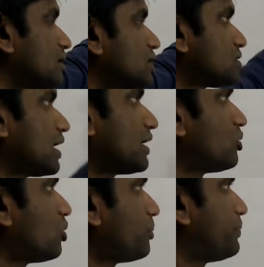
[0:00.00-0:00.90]
So I
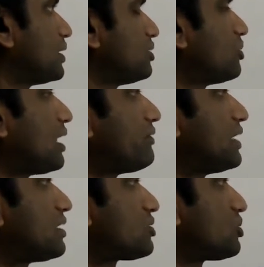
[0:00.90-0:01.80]
hope you have
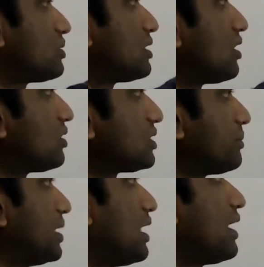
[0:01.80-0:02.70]
understood the logic
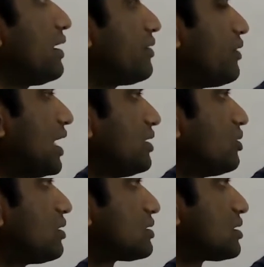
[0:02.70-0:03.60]
behind why you are